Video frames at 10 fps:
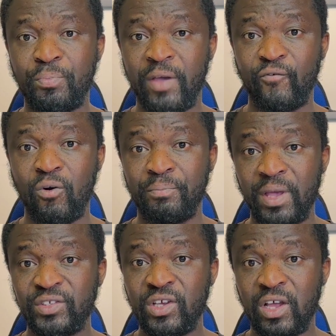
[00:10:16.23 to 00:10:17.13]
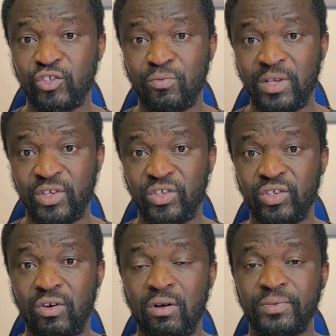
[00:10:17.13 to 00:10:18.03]
also perform basic
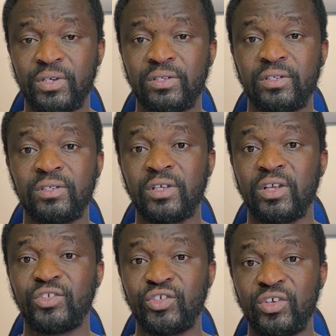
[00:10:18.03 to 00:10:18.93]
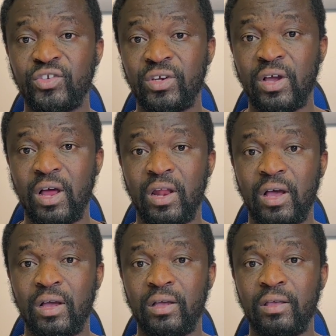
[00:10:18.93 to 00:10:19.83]
customization options such as changing
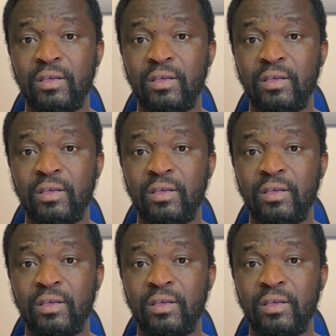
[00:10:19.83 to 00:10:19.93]
color,